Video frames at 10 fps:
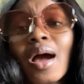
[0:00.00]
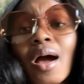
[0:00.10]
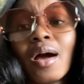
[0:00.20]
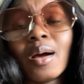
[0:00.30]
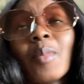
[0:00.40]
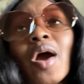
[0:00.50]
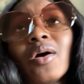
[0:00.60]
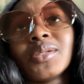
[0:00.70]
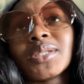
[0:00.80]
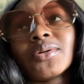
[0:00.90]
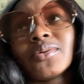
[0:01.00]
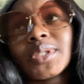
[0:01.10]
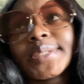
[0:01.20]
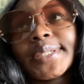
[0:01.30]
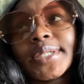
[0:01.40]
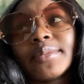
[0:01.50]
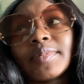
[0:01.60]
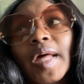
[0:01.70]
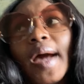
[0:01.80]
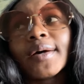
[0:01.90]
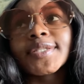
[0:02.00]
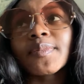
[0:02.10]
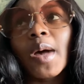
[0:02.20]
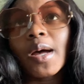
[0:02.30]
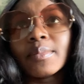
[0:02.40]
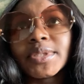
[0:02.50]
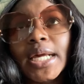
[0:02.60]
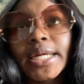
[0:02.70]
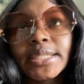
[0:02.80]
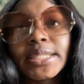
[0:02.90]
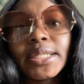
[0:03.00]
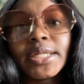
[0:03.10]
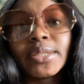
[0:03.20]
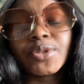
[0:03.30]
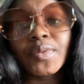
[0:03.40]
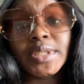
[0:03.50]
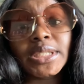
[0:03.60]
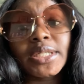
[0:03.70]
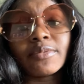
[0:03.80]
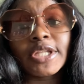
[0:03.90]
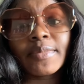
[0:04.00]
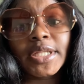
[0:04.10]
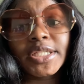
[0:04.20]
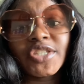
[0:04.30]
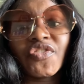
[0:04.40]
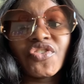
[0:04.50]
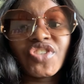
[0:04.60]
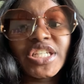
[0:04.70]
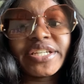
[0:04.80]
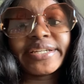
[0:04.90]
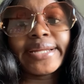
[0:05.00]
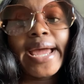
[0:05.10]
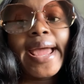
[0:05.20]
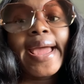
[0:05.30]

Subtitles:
I also tipped the house moms $18. You're supposed to tip them at least $15.